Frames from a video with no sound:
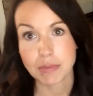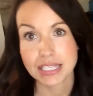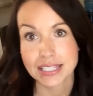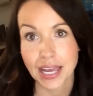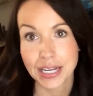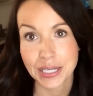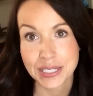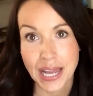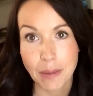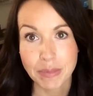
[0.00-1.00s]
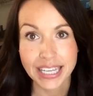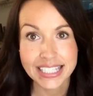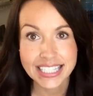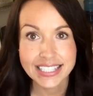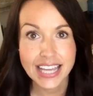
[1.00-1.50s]
baby signing time
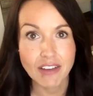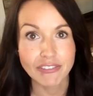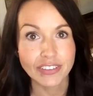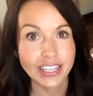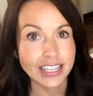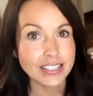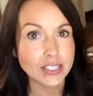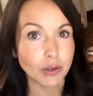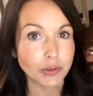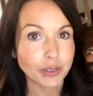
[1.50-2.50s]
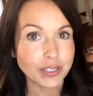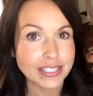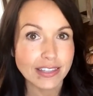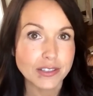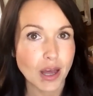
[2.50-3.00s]
because he's deaf. So you can
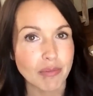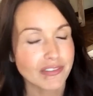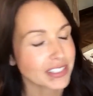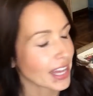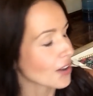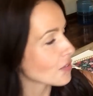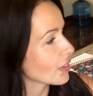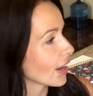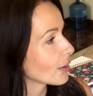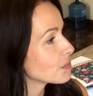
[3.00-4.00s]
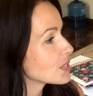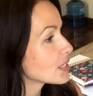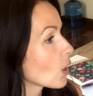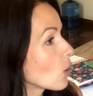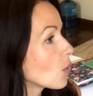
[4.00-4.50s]
see the top of his head over there.
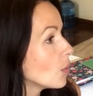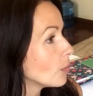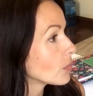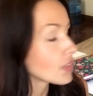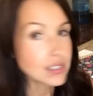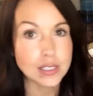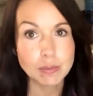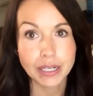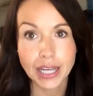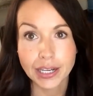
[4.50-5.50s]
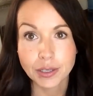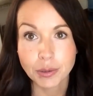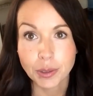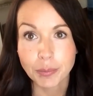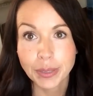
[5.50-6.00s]
So this is my dining
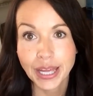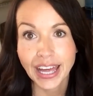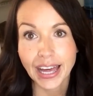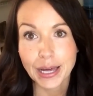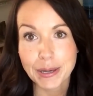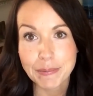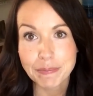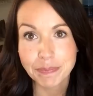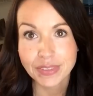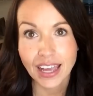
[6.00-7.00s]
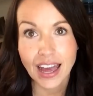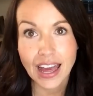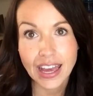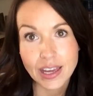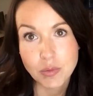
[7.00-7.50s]
room. I
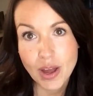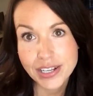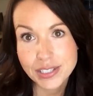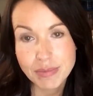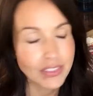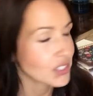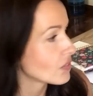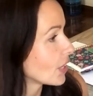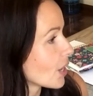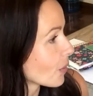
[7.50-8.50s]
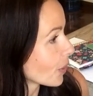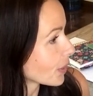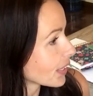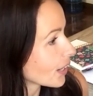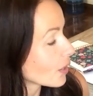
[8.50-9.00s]
had wanted to make this video
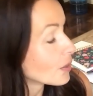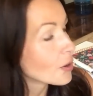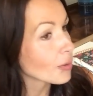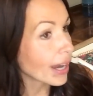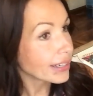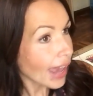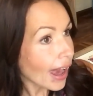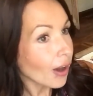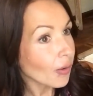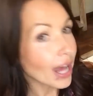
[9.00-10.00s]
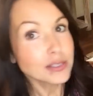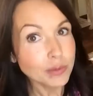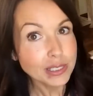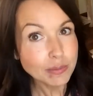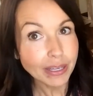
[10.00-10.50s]
earlier. Right now, as
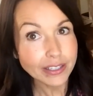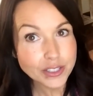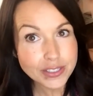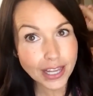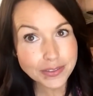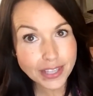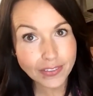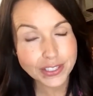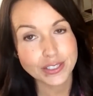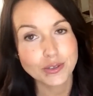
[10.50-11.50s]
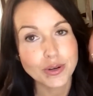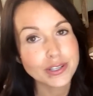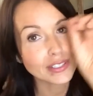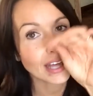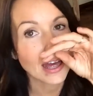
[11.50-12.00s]
we speak, just outside these
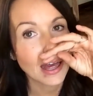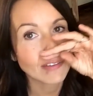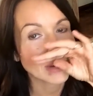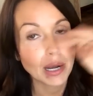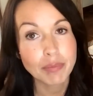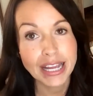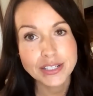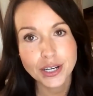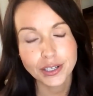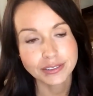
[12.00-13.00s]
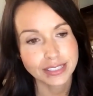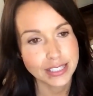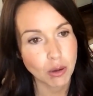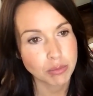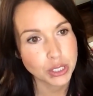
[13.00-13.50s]
doors, I've got a painter,
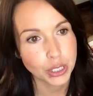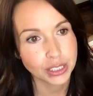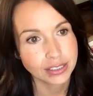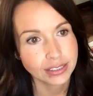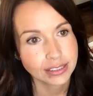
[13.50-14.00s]
so I'm sure